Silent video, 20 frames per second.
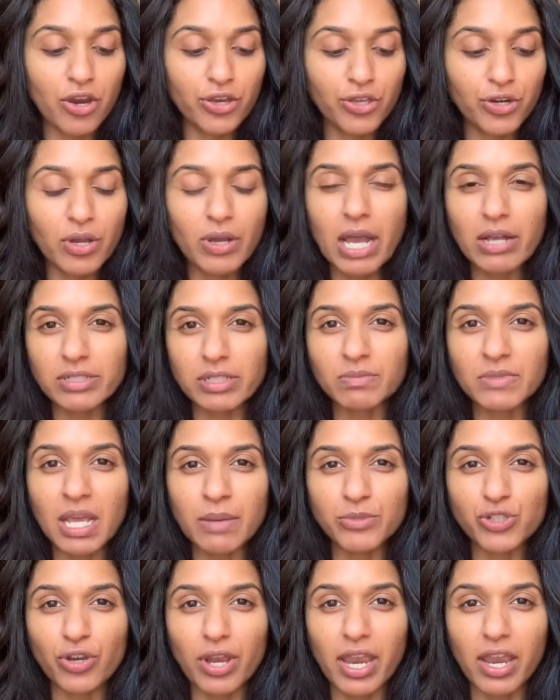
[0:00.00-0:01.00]
You know how
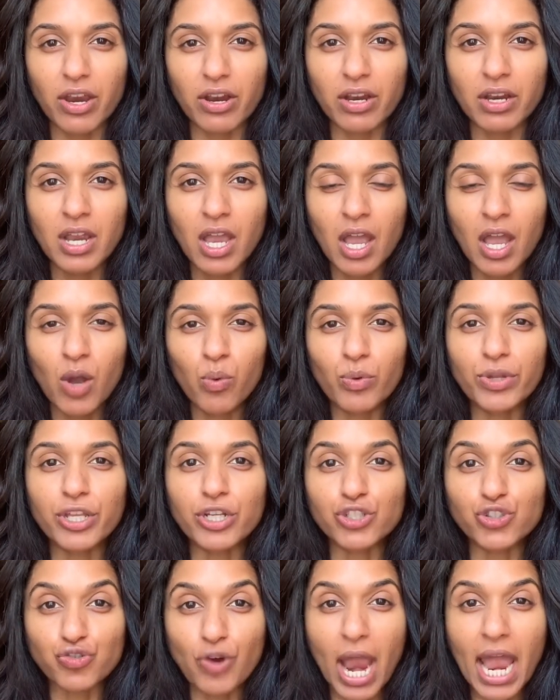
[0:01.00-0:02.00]
sometimes your hair, when you're
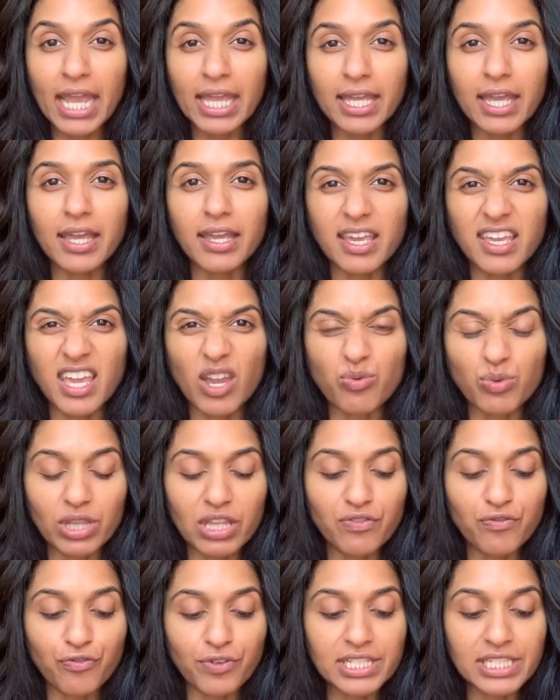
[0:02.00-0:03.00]
drying it, it can get
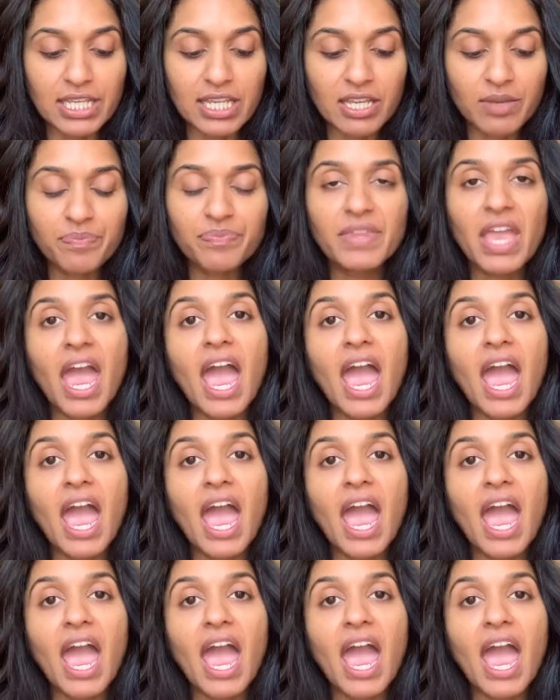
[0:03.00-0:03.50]
really frizzy.